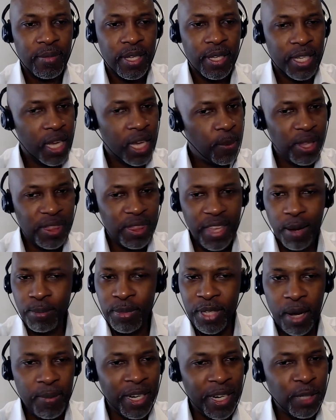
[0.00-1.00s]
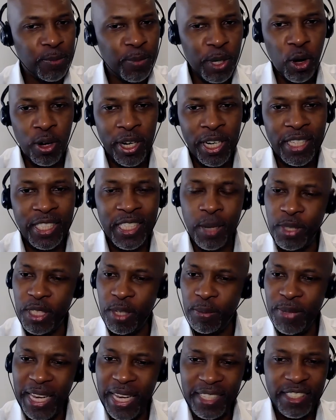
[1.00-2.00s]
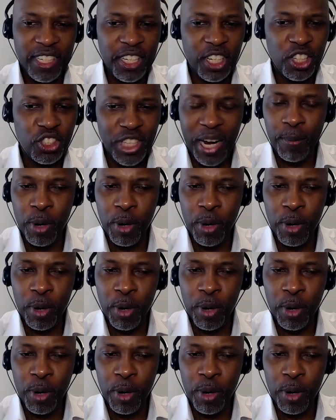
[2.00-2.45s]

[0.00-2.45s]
Give me a thumbs up. Let's be honest. Give me some yeses in the chat